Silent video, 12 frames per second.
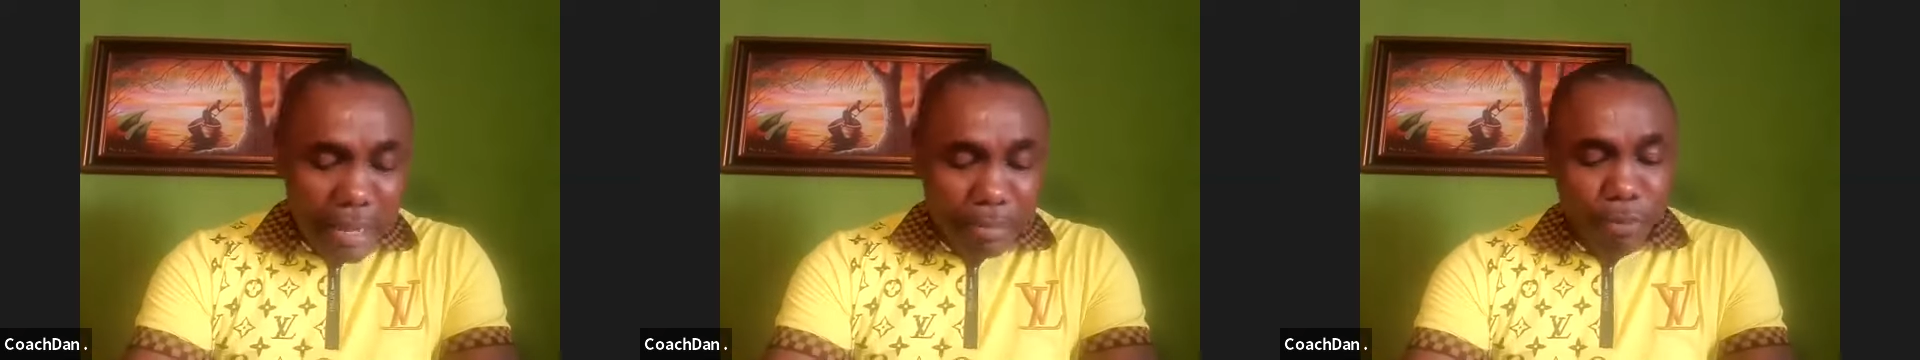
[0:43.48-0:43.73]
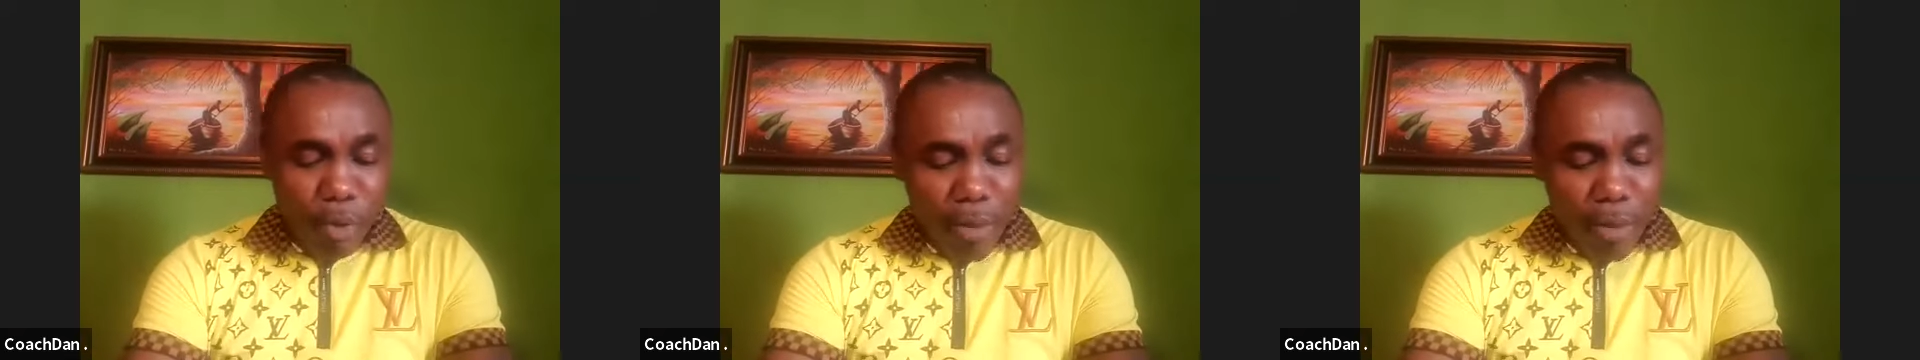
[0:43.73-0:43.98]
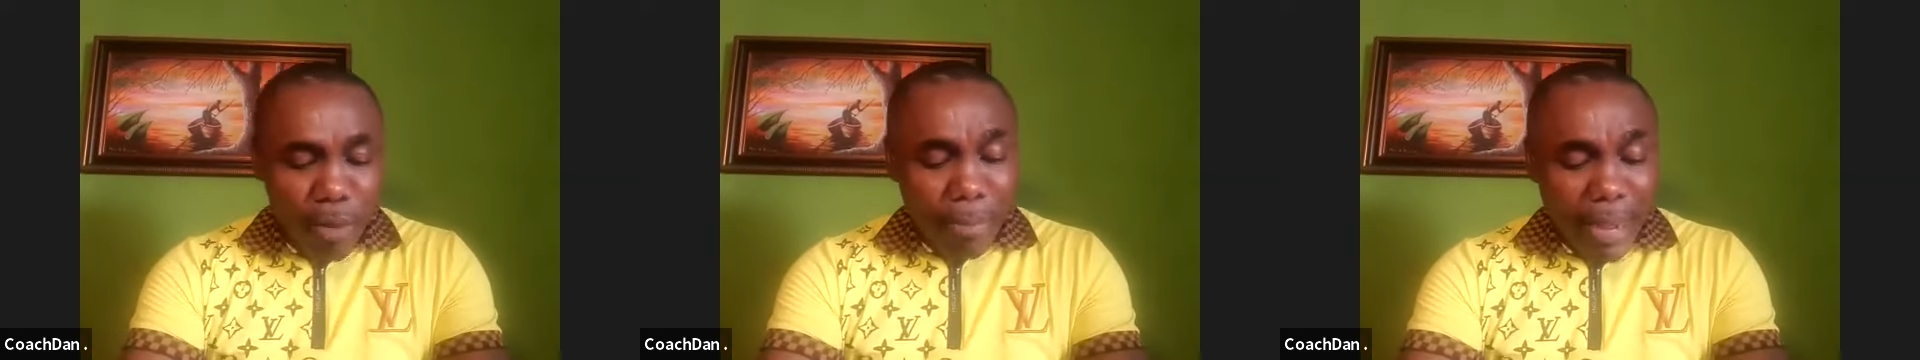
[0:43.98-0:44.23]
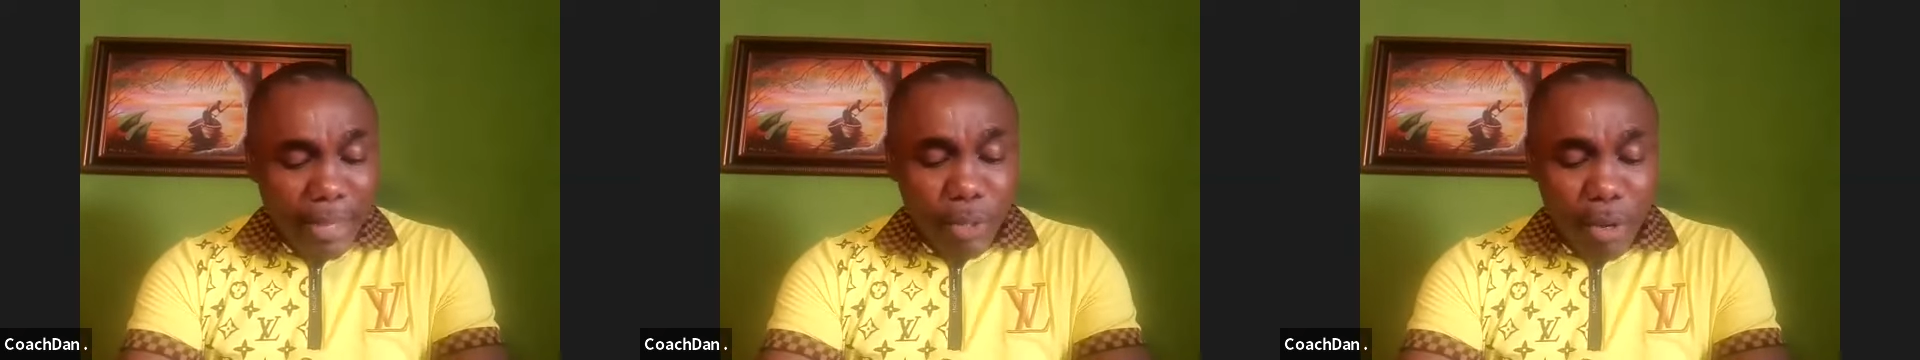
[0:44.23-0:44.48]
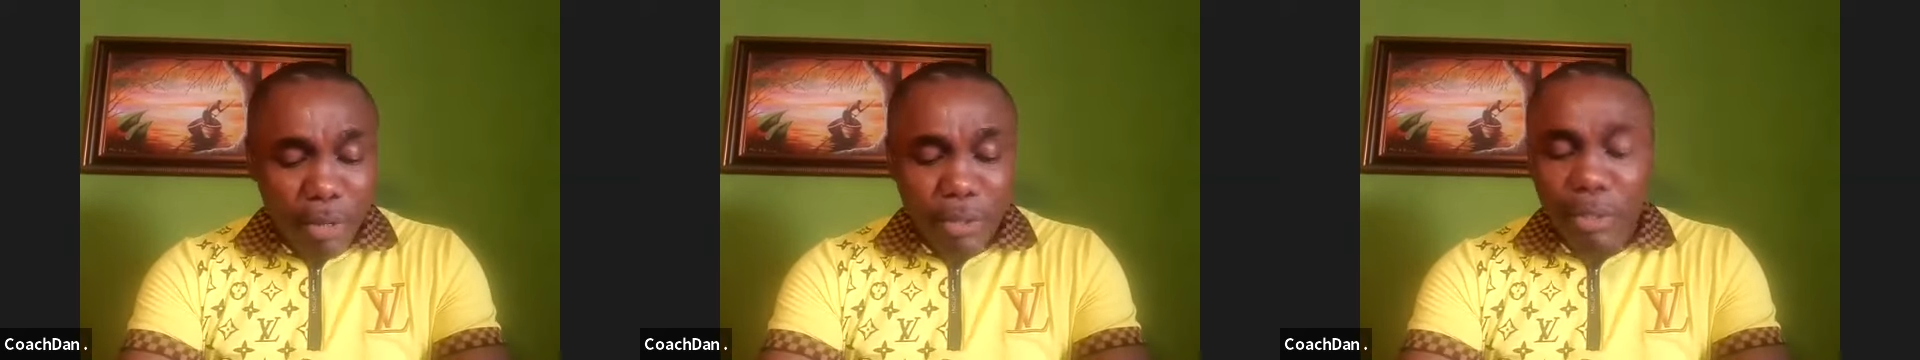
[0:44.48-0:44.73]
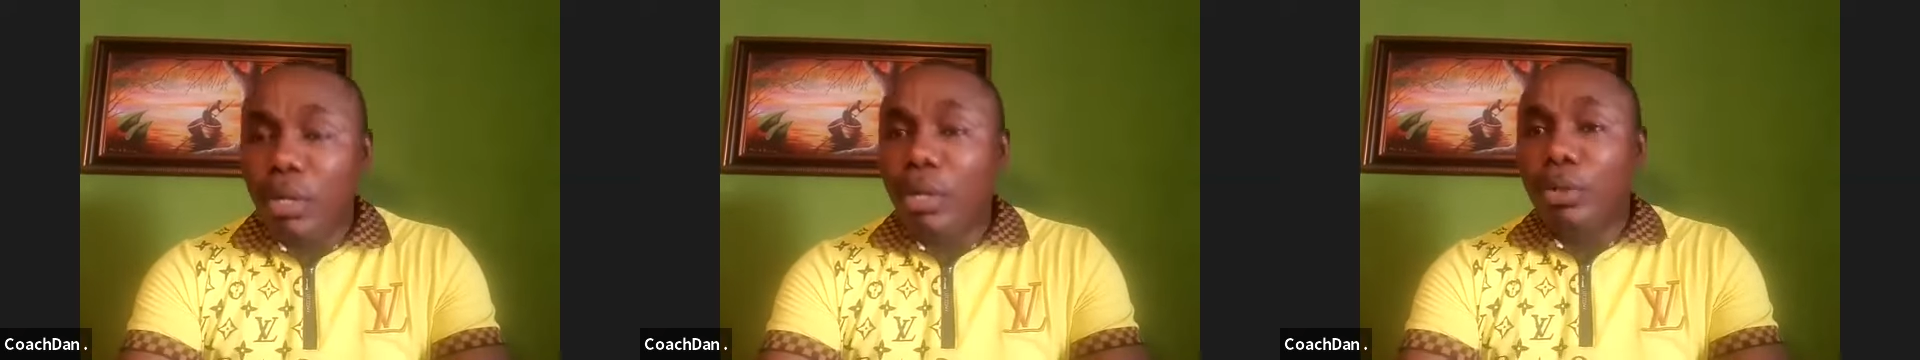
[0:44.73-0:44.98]
one of my
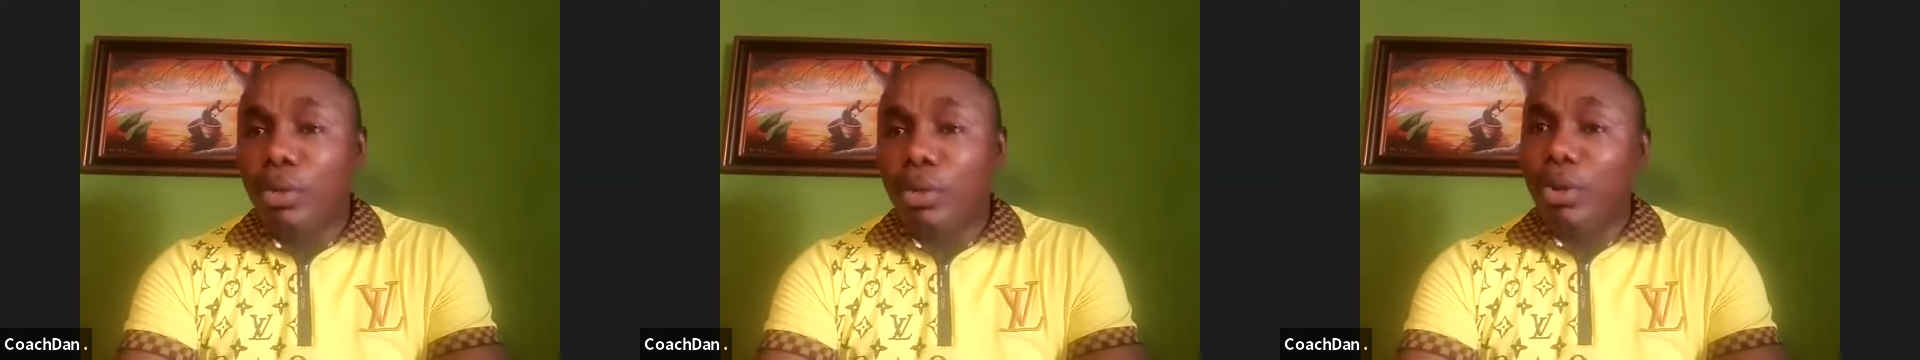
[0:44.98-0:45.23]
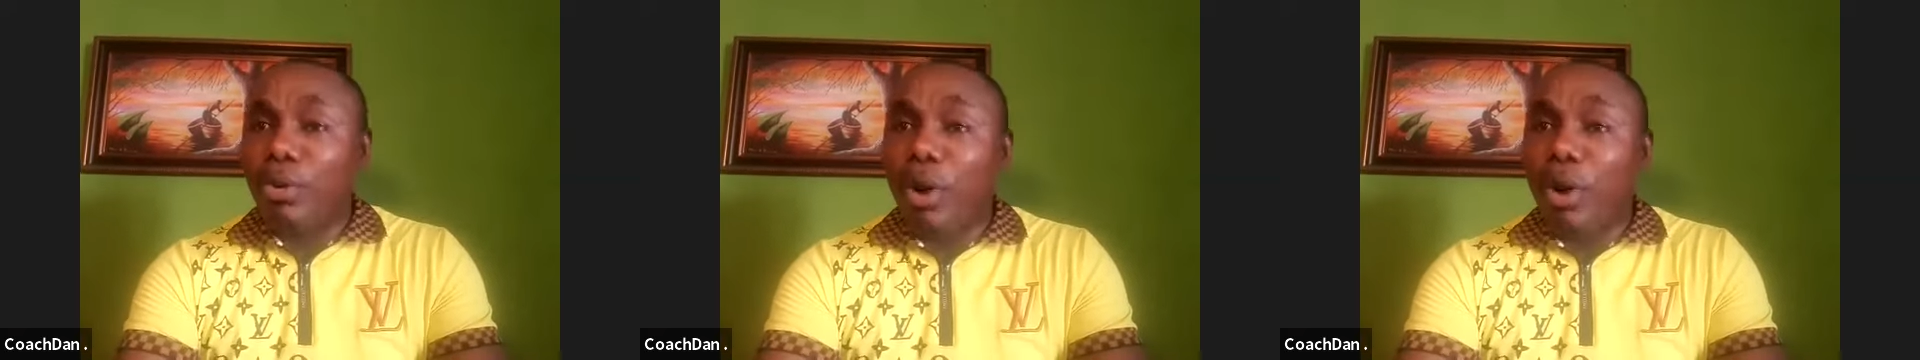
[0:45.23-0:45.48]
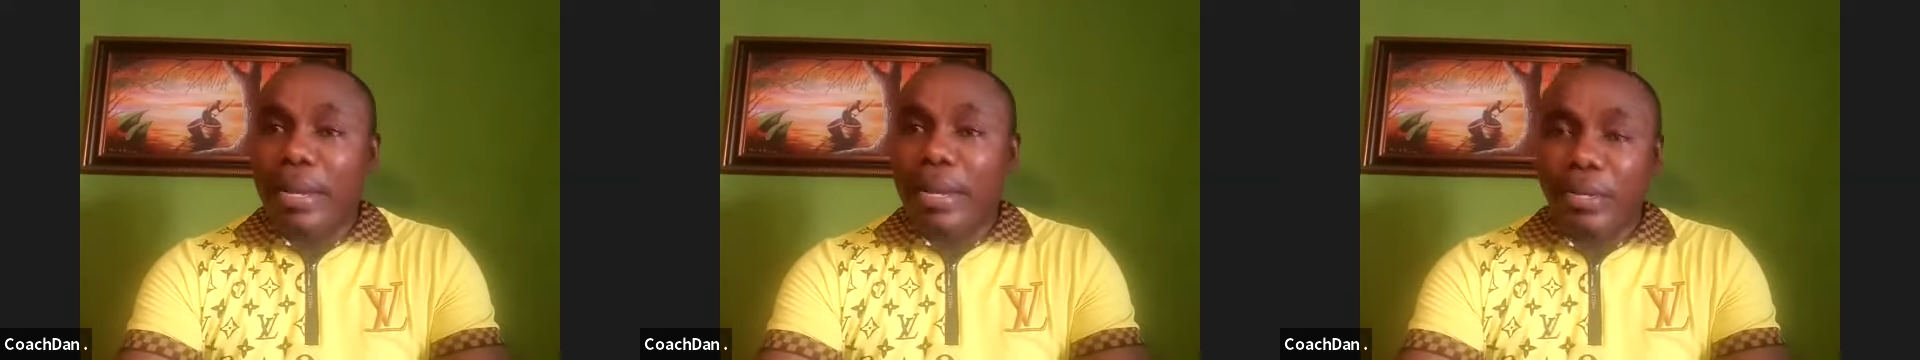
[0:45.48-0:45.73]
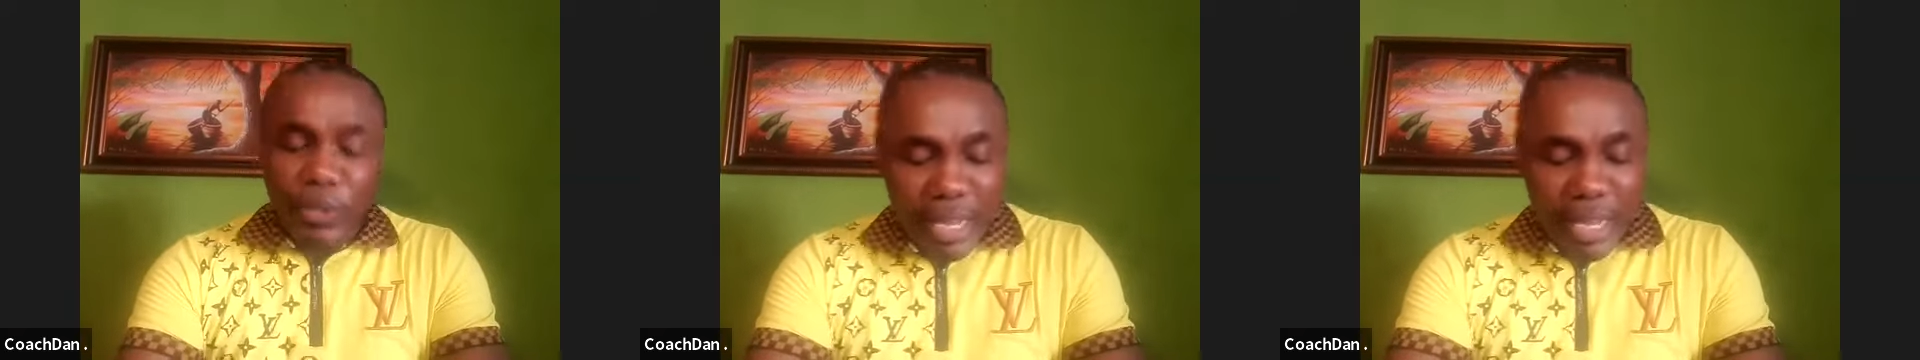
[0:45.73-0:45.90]
mentors, Tony Robbins,